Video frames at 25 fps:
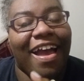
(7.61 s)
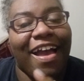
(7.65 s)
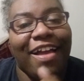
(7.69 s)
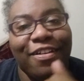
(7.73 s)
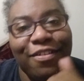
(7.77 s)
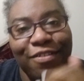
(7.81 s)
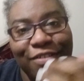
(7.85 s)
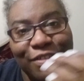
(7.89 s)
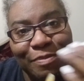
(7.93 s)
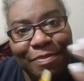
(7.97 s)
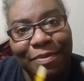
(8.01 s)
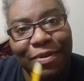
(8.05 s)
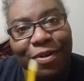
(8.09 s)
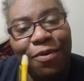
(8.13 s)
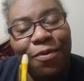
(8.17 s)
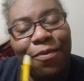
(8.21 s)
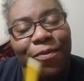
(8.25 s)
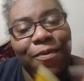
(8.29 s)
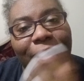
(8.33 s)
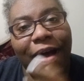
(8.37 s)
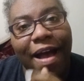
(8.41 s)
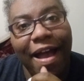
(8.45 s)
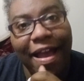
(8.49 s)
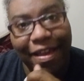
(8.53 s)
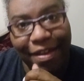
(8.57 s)
I know it's been a
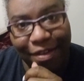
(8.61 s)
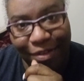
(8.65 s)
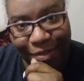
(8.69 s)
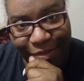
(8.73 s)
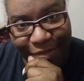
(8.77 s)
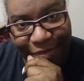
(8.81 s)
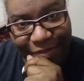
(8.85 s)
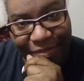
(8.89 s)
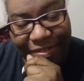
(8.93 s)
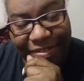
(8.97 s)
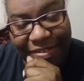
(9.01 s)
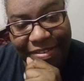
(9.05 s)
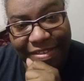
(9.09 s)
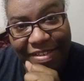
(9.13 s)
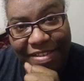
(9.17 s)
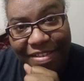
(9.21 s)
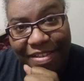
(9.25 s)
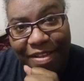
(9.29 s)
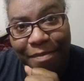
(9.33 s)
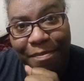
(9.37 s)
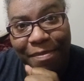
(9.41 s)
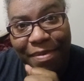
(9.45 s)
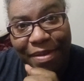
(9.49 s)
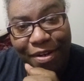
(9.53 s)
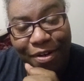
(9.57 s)
while
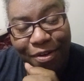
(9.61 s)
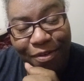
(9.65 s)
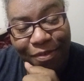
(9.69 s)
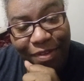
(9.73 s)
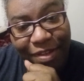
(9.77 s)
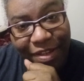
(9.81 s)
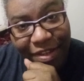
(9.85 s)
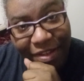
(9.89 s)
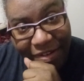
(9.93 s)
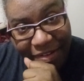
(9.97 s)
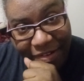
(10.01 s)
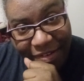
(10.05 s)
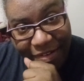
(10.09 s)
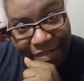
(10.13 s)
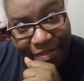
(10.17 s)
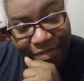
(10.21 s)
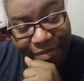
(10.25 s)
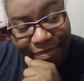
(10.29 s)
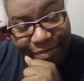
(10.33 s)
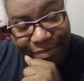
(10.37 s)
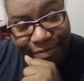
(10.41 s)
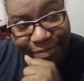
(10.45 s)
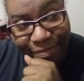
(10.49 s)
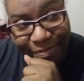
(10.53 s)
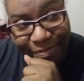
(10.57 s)
since I've been on here.